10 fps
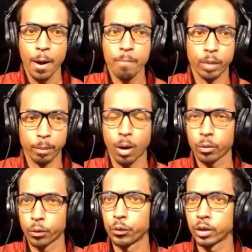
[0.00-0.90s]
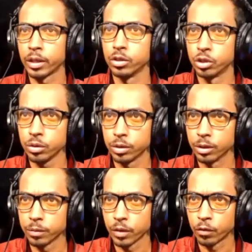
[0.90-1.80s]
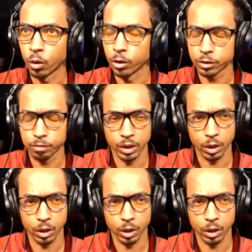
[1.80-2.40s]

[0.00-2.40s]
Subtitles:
But Martin Luther King Jr., of course,